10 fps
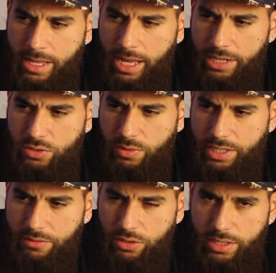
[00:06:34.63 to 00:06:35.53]
I just want to
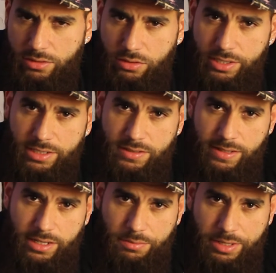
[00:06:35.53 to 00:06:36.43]
give you guys a little
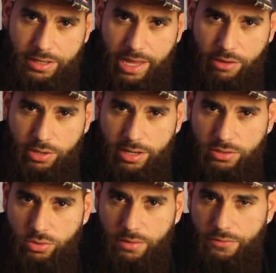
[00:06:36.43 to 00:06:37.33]
insight about how we got
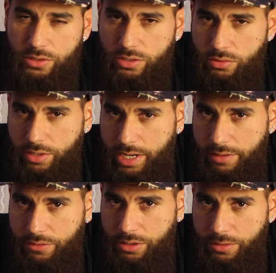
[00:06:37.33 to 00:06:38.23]
into our first store
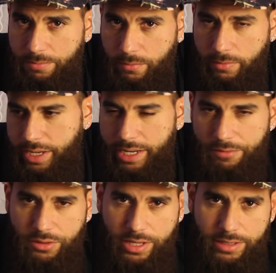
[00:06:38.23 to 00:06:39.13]
ever. And
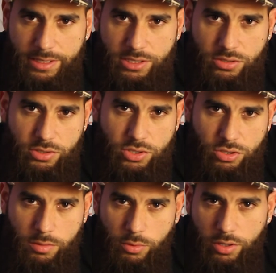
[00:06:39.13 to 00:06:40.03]
after that, things started
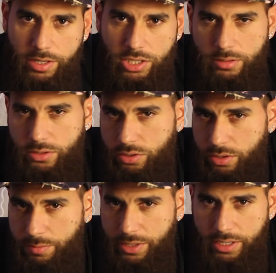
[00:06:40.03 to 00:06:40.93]
snowballing. She
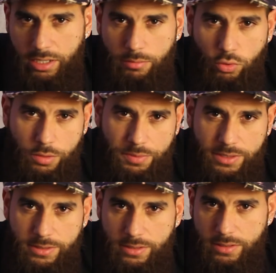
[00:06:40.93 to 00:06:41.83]
started picking up more
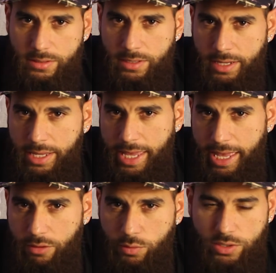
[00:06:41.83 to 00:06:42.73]
pieces,
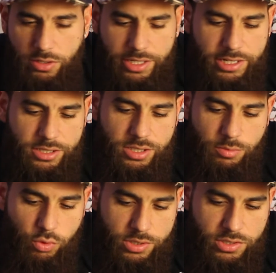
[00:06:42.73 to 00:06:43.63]
and we started getting to
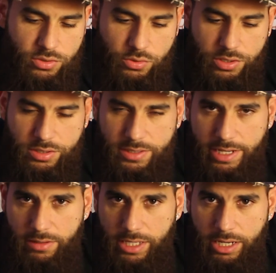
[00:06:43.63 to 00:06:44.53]
more stores
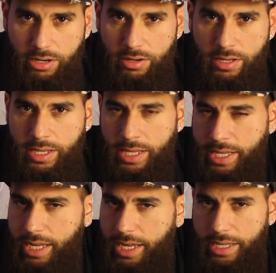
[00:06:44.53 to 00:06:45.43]
down there,
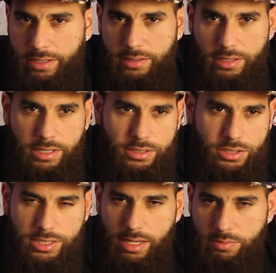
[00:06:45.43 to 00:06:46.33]
and it
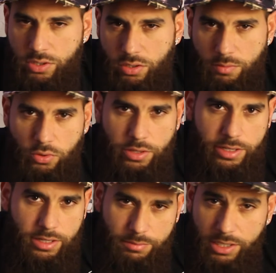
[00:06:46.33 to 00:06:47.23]
just kept
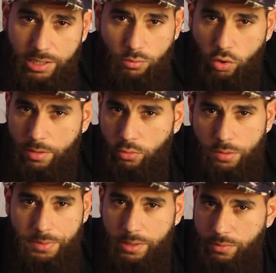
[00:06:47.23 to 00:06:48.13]
snowballing, meeting more and more
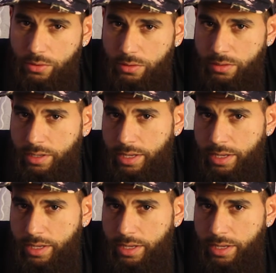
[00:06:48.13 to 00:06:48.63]
people